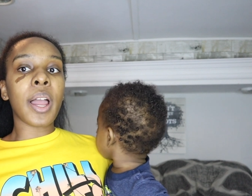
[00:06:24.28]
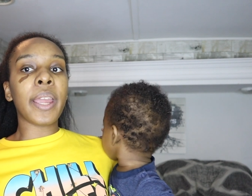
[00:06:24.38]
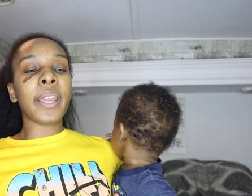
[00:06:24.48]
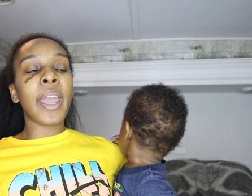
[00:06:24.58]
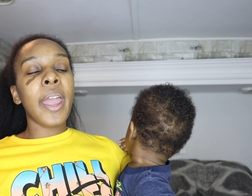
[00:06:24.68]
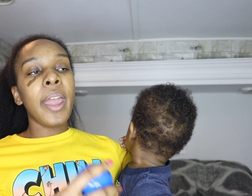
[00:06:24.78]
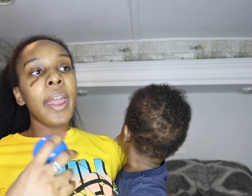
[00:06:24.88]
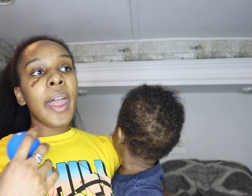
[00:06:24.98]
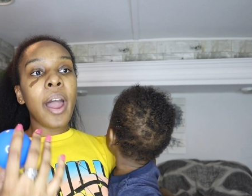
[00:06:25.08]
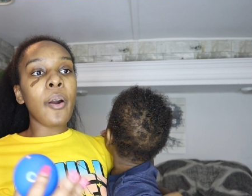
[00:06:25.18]
like
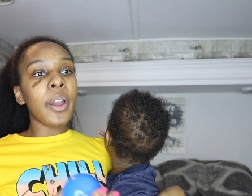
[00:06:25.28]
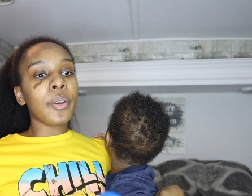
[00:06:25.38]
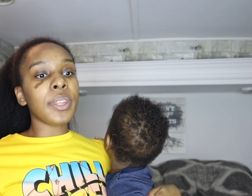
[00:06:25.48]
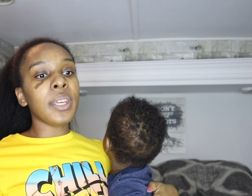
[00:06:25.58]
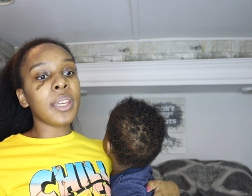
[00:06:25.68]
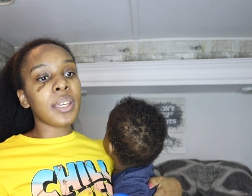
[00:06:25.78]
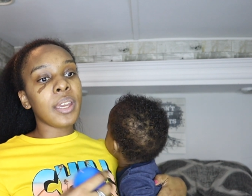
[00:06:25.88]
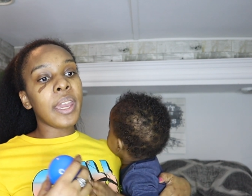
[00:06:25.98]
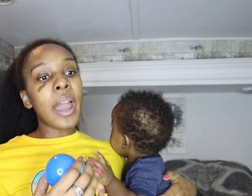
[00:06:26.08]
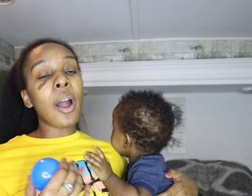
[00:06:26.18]
how
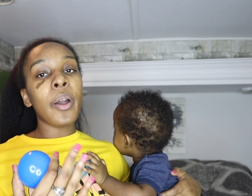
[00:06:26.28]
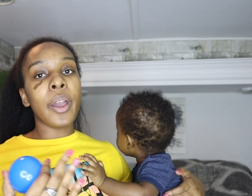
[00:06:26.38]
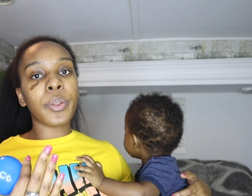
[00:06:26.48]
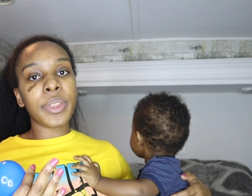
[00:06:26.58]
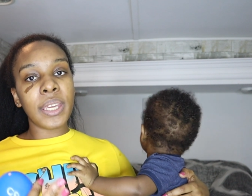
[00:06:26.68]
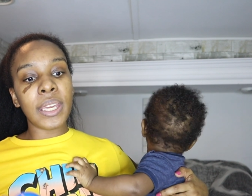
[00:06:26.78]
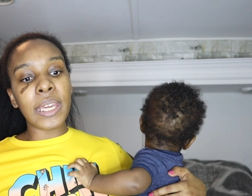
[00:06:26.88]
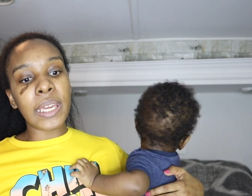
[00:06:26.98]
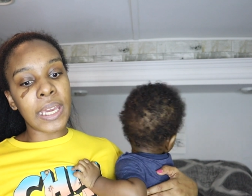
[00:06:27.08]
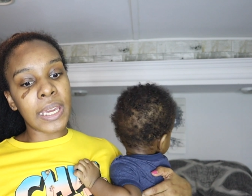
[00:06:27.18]
healthy, how healthy
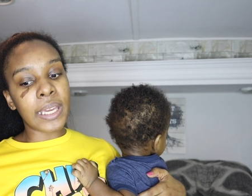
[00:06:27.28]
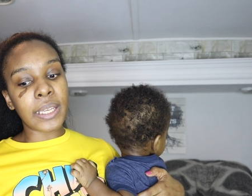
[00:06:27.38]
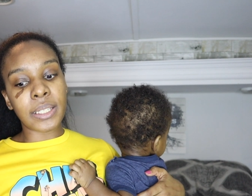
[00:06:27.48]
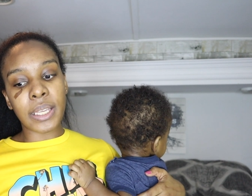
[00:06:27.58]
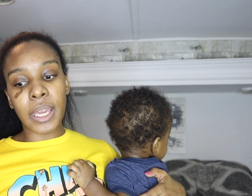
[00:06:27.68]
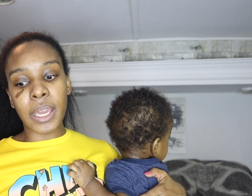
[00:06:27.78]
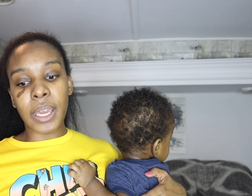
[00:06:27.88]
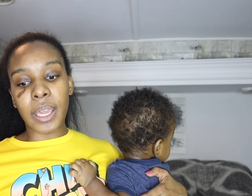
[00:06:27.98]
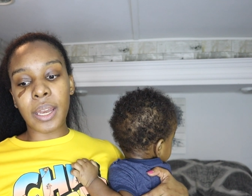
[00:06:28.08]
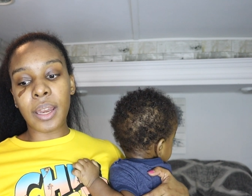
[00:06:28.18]
he is.
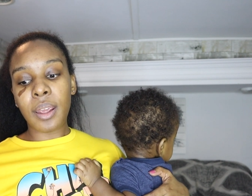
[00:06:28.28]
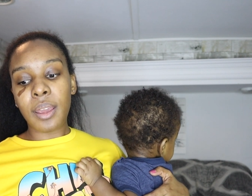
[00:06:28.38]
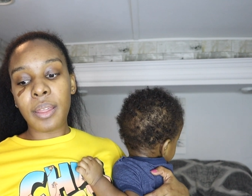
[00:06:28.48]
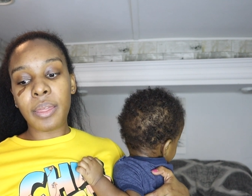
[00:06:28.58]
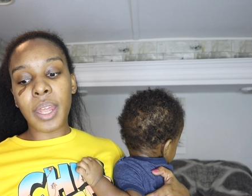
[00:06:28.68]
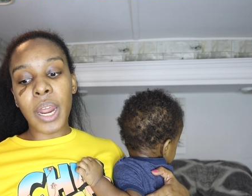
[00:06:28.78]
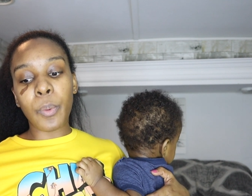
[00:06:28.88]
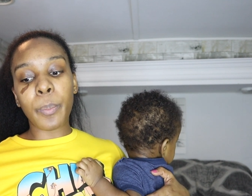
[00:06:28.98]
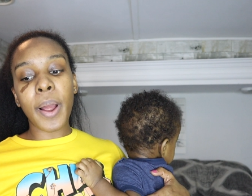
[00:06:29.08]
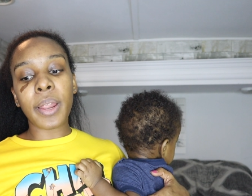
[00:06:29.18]
And then that
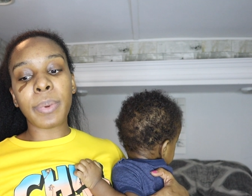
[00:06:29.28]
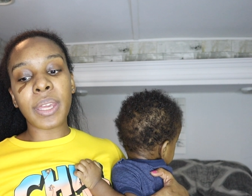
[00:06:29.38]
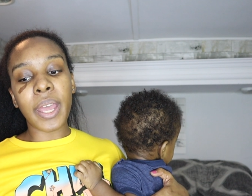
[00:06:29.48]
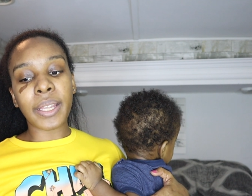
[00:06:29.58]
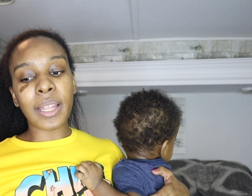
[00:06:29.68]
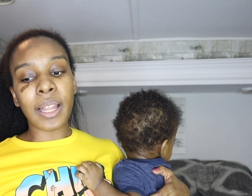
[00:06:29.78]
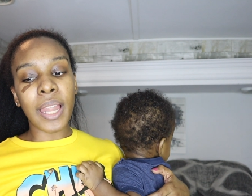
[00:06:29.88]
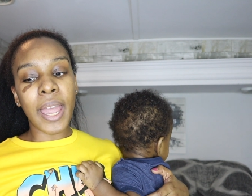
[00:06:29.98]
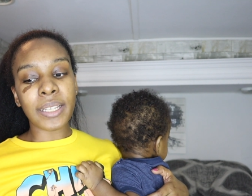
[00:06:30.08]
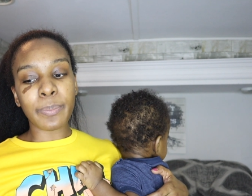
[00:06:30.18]
will probably be like the
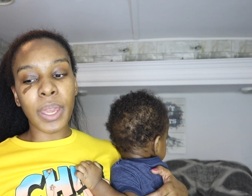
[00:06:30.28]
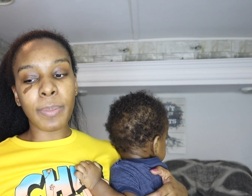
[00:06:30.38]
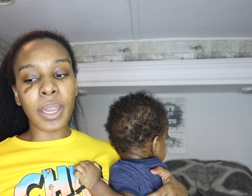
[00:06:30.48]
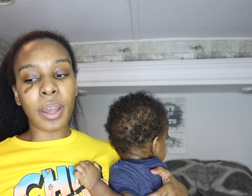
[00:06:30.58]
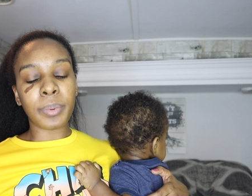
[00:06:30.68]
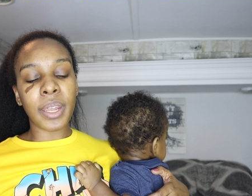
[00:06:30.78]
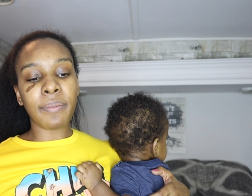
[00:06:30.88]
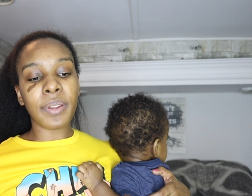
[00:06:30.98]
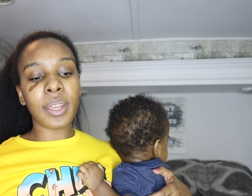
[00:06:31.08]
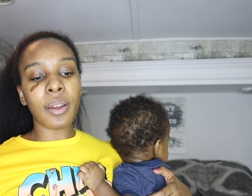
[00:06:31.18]
last baby
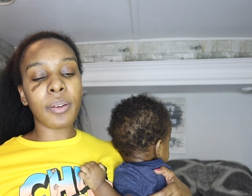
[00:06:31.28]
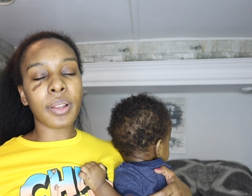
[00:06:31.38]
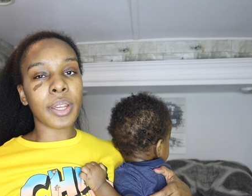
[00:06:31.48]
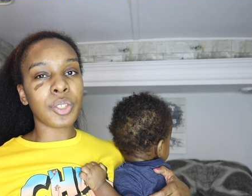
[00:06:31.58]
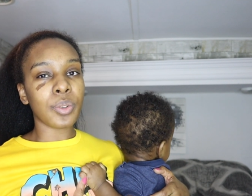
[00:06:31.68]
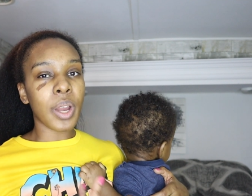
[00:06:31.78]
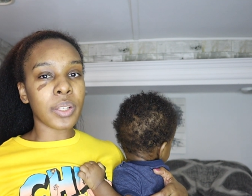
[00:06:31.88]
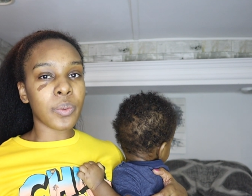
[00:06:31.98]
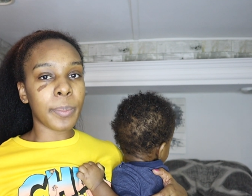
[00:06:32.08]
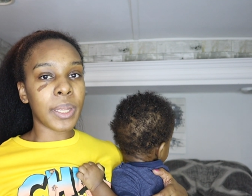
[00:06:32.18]
update video, unless you
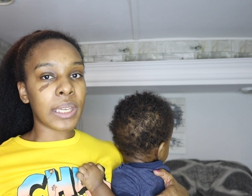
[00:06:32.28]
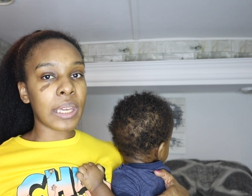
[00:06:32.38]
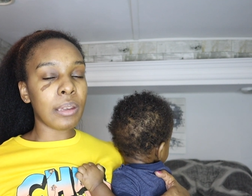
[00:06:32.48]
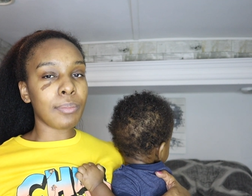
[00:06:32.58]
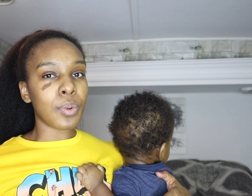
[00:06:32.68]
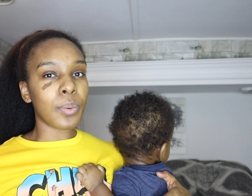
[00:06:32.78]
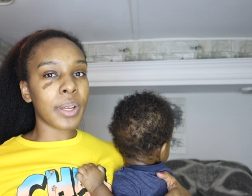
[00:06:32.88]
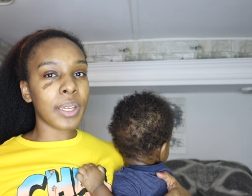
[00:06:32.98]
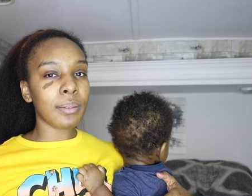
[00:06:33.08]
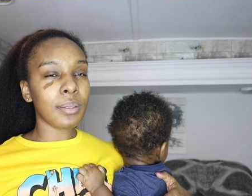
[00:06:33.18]
guys want me to keep
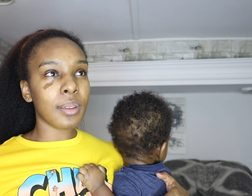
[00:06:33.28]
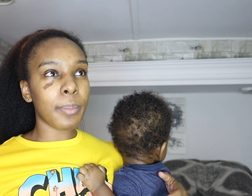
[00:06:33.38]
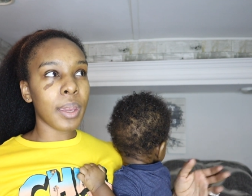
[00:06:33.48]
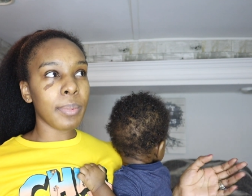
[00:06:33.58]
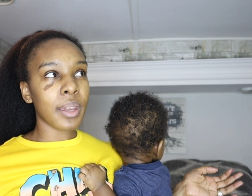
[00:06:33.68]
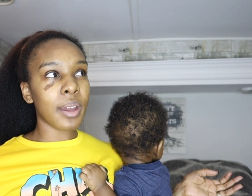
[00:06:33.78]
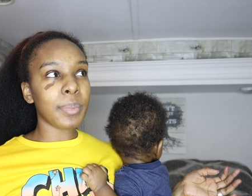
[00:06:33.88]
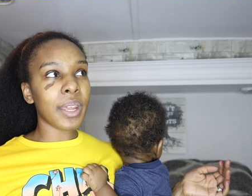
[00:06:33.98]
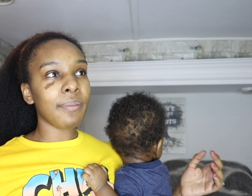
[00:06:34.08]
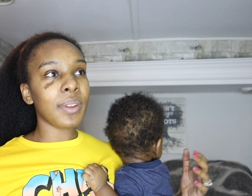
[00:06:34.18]
doing the baby
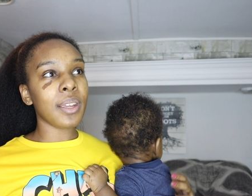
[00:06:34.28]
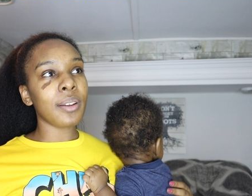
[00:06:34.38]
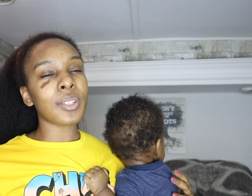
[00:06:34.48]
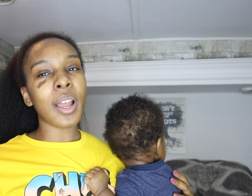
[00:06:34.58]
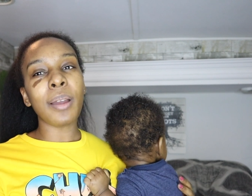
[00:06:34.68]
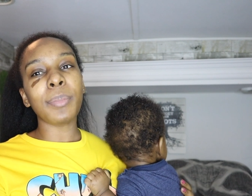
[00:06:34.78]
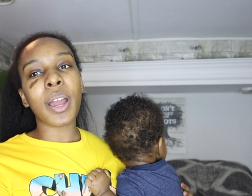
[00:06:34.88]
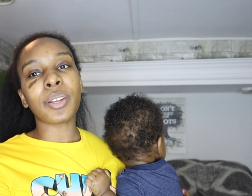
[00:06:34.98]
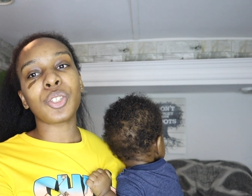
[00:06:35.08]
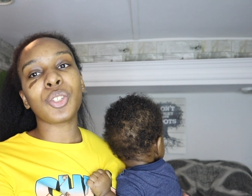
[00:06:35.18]
update videos. I'm
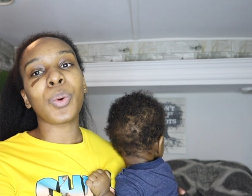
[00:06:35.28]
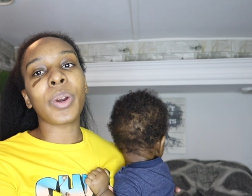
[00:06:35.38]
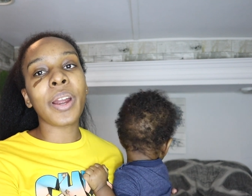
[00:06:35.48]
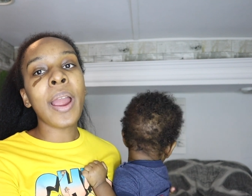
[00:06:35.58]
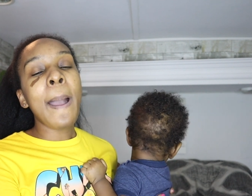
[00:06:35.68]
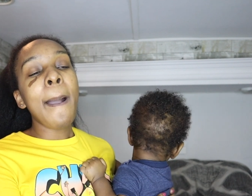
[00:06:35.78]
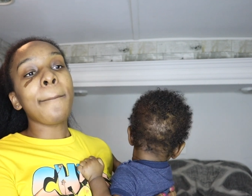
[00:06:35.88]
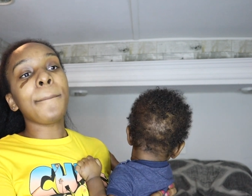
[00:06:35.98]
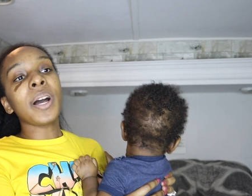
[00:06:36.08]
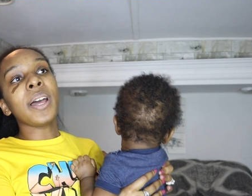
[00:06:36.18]
not sure,
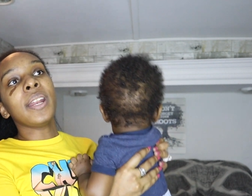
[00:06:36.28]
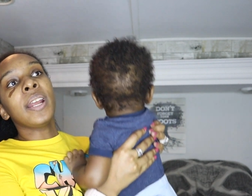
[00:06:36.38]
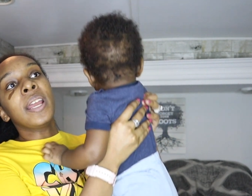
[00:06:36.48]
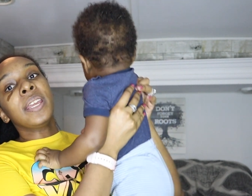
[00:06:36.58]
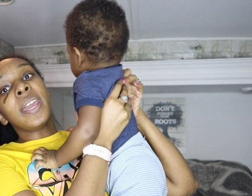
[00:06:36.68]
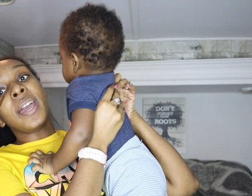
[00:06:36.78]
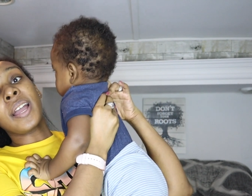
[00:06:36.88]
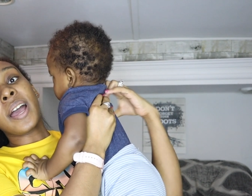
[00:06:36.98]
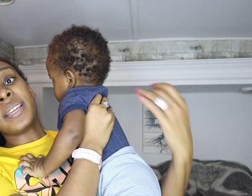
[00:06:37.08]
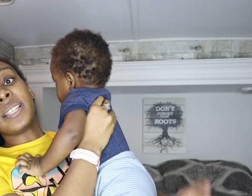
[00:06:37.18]
but yeah,
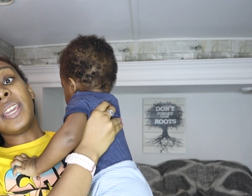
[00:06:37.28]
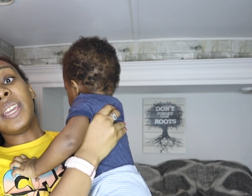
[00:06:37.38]
guys,